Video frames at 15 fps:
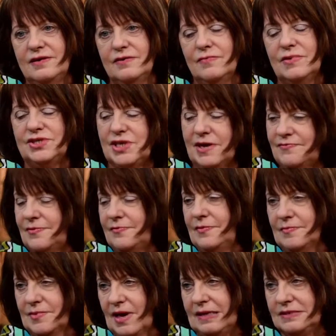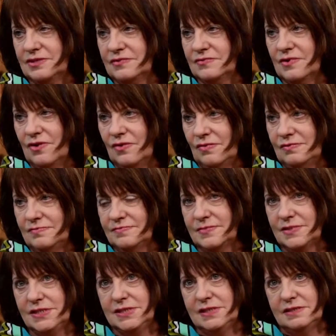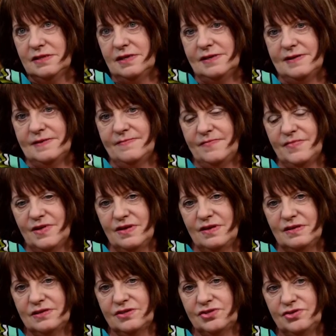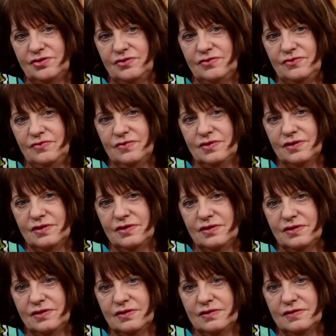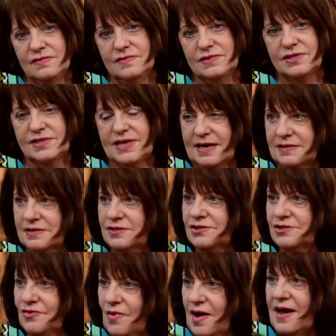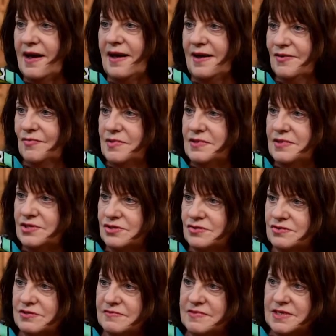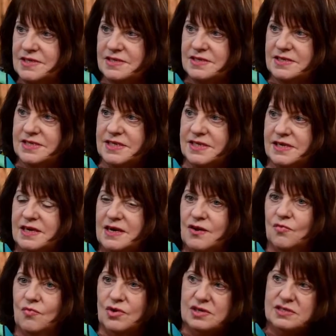whichever of them gets the role, to stand square with the children of this city. One